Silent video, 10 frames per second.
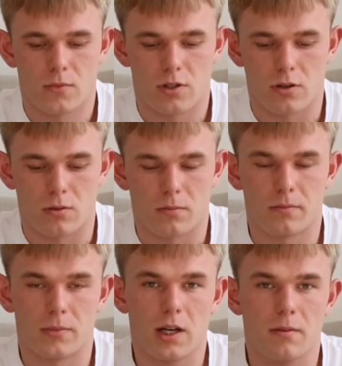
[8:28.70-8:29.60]
So
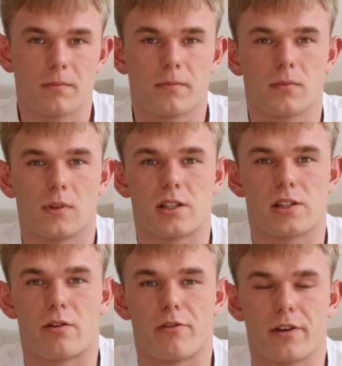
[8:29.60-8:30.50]
yeah,
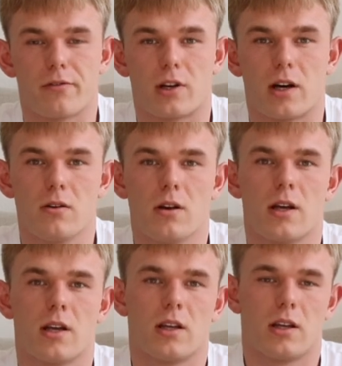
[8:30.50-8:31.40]
that's everything for now.
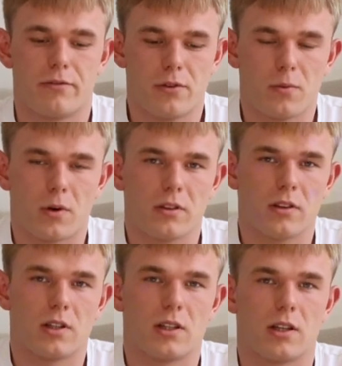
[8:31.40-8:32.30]
If you
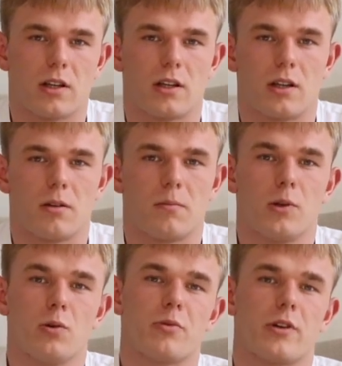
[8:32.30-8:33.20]
want the
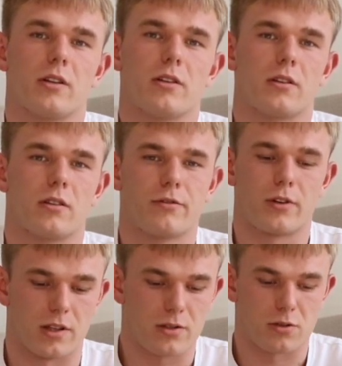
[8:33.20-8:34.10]
blueprint
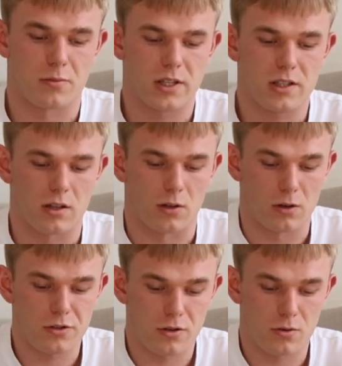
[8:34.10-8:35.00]
for this automation, or
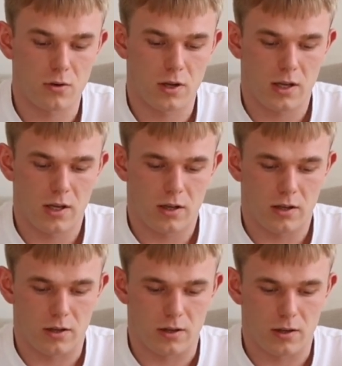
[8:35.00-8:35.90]
also
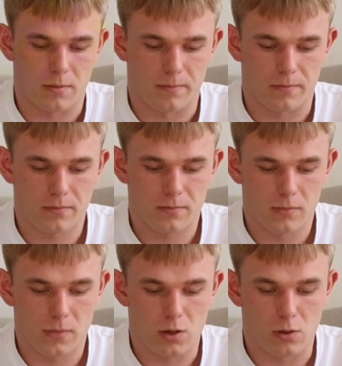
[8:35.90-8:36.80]
the
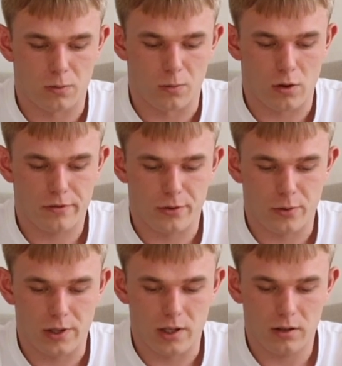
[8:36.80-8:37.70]
whole
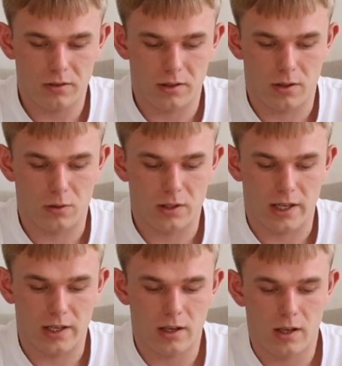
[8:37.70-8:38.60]
walkthrough here, the whole
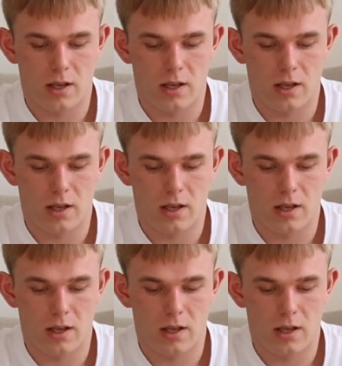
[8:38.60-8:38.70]
guide,